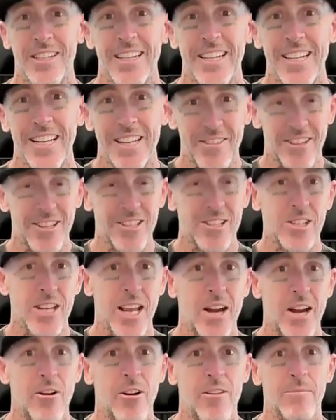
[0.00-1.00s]
in this
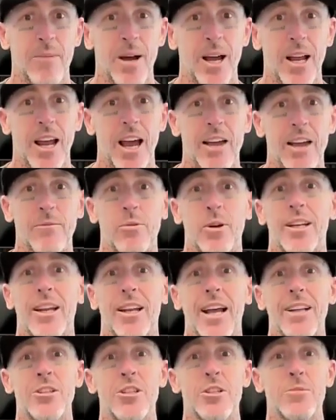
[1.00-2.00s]
area of my life? I'd
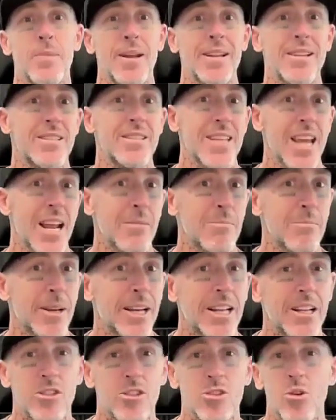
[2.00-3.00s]
like to spend 10
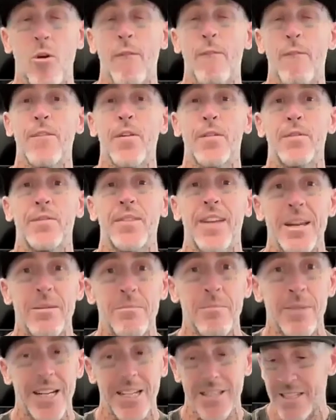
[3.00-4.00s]
minutes or
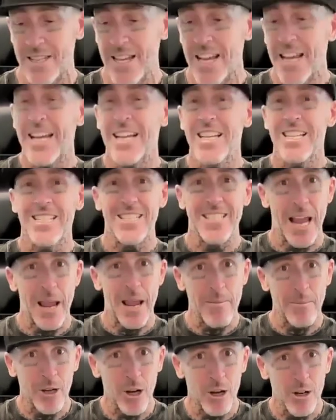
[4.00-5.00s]
15 minutes.
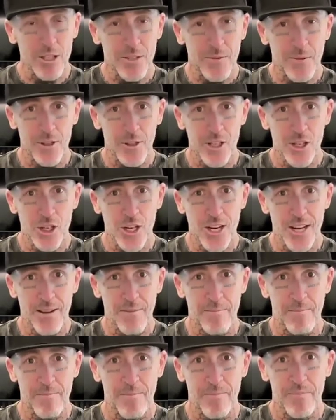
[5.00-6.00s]
Same goes for the
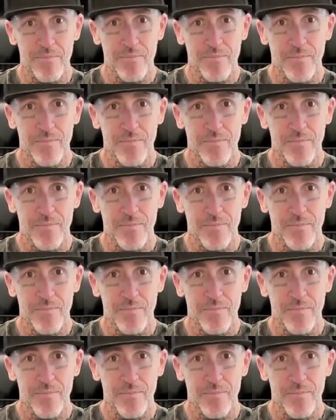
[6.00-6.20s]
gym.